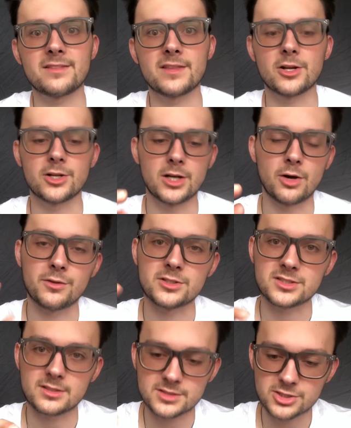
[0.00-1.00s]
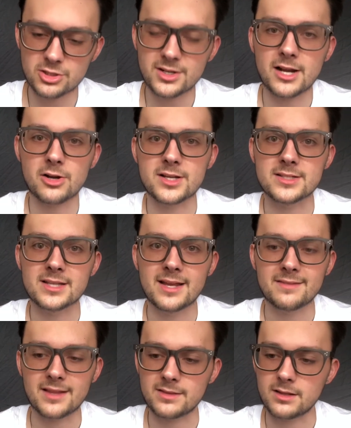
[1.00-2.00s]
There you go. There's certain areas
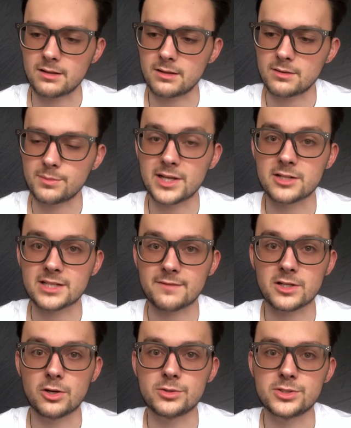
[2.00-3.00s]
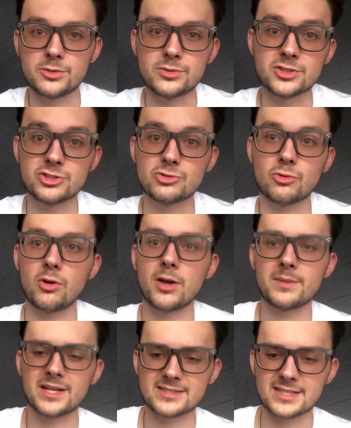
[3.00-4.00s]
that the players have to go to destroy
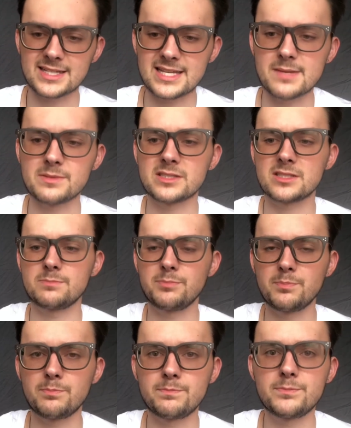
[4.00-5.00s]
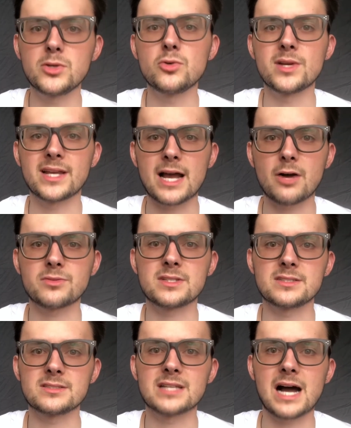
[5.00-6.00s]
because it keeps spewing out
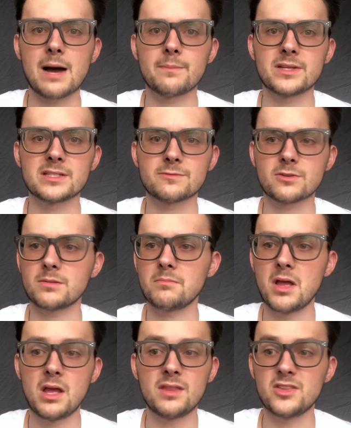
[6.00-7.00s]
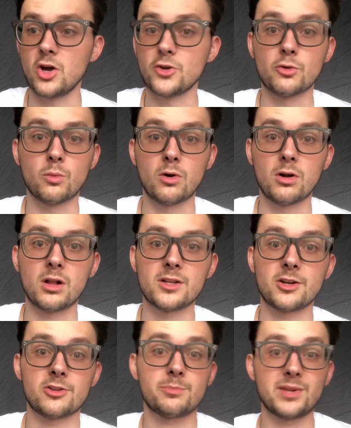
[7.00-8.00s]
these zombies from the underworld,
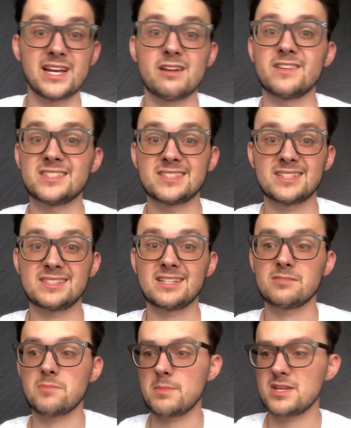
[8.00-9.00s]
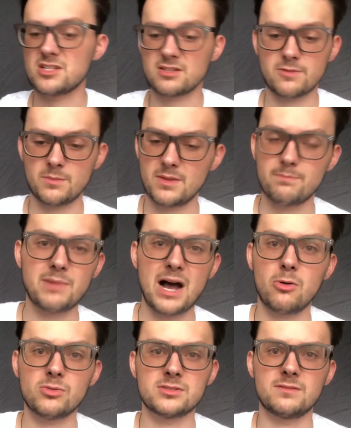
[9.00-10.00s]
another plane of existence, maybe just from the
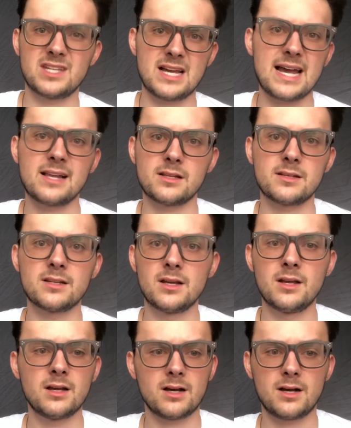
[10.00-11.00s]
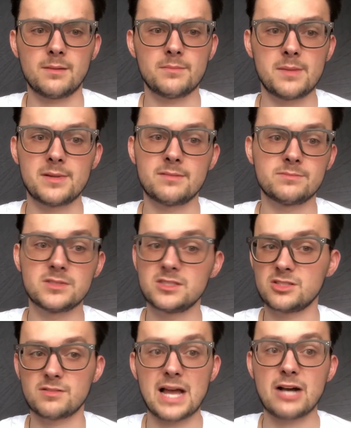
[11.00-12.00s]
bowels of the island, maybe
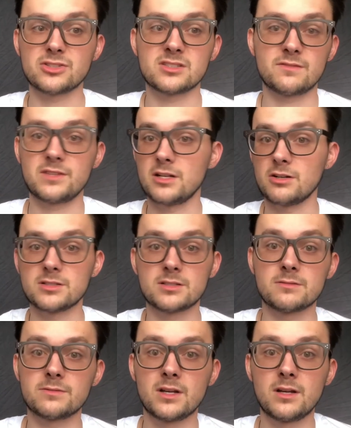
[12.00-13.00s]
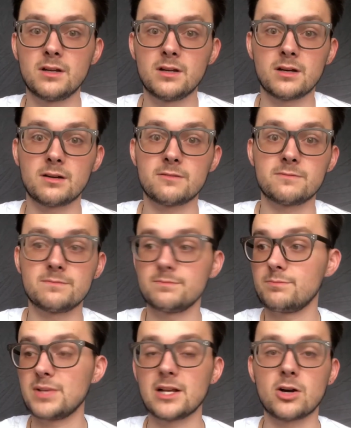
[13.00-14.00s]
just thousands of years of
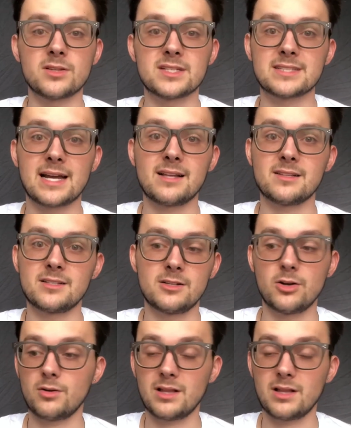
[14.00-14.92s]
being on this island, you know,